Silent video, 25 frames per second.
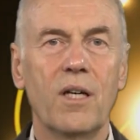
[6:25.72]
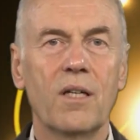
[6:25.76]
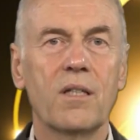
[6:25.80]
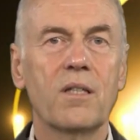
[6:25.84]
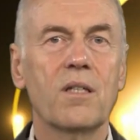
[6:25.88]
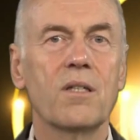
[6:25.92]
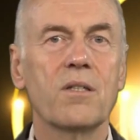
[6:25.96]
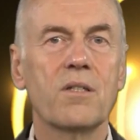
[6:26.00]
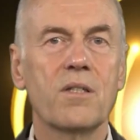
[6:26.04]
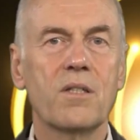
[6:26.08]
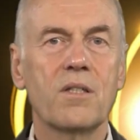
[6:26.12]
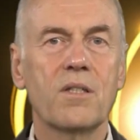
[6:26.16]
and
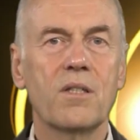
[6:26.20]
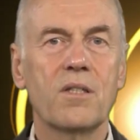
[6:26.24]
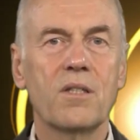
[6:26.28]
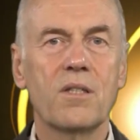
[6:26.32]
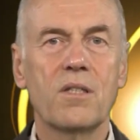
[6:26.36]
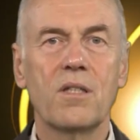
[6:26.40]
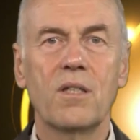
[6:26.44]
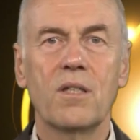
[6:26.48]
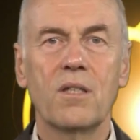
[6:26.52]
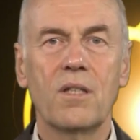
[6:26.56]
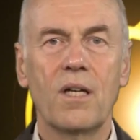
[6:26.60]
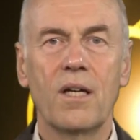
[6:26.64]

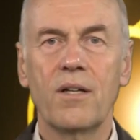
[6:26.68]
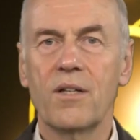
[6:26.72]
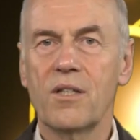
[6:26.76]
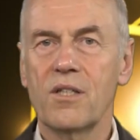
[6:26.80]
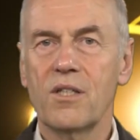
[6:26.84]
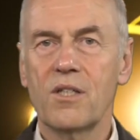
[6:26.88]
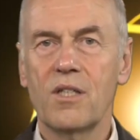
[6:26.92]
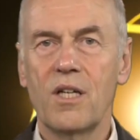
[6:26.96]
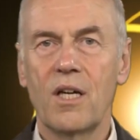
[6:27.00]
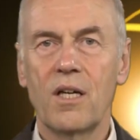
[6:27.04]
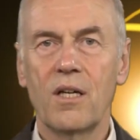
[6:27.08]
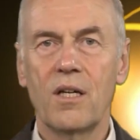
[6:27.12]
consistent
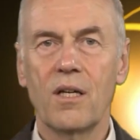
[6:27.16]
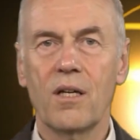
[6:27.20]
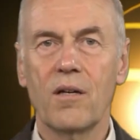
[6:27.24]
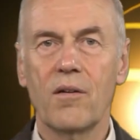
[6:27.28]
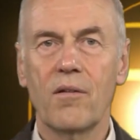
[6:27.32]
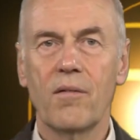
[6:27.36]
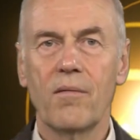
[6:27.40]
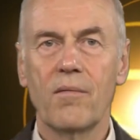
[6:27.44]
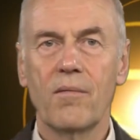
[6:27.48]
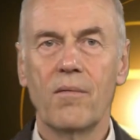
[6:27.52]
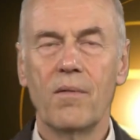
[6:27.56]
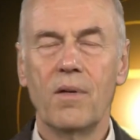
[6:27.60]
understanding.
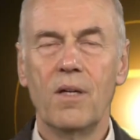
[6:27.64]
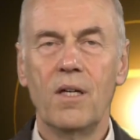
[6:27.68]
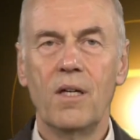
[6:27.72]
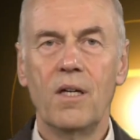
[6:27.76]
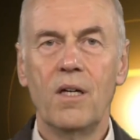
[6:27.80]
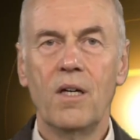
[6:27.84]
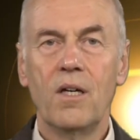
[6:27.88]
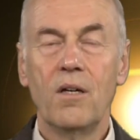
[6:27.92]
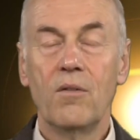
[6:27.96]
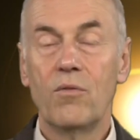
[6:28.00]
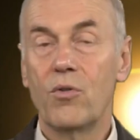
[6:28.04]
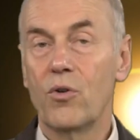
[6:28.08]

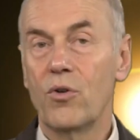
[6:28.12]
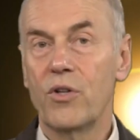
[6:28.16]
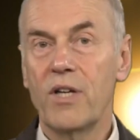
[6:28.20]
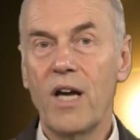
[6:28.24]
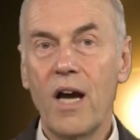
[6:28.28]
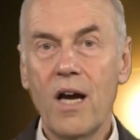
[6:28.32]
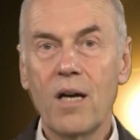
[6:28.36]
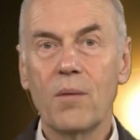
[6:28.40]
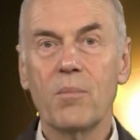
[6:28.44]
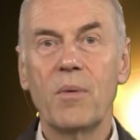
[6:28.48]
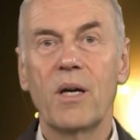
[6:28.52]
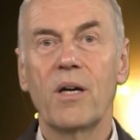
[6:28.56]
For
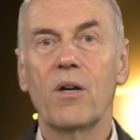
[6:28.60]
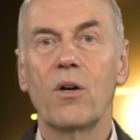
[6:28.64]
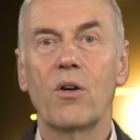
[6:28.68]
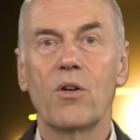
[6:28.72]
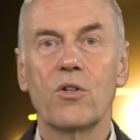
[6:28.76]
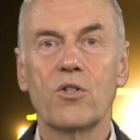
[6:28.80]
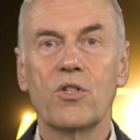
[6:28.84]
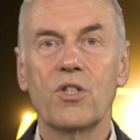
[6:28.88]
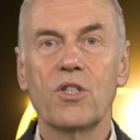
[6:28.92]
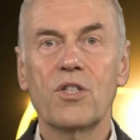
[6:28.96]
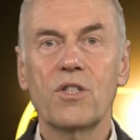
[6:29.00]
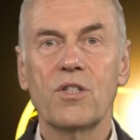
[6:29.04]
young
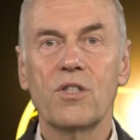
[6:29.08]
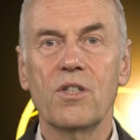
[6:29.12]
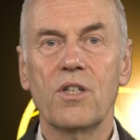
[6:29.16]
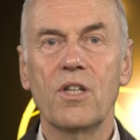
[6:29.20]
biologists,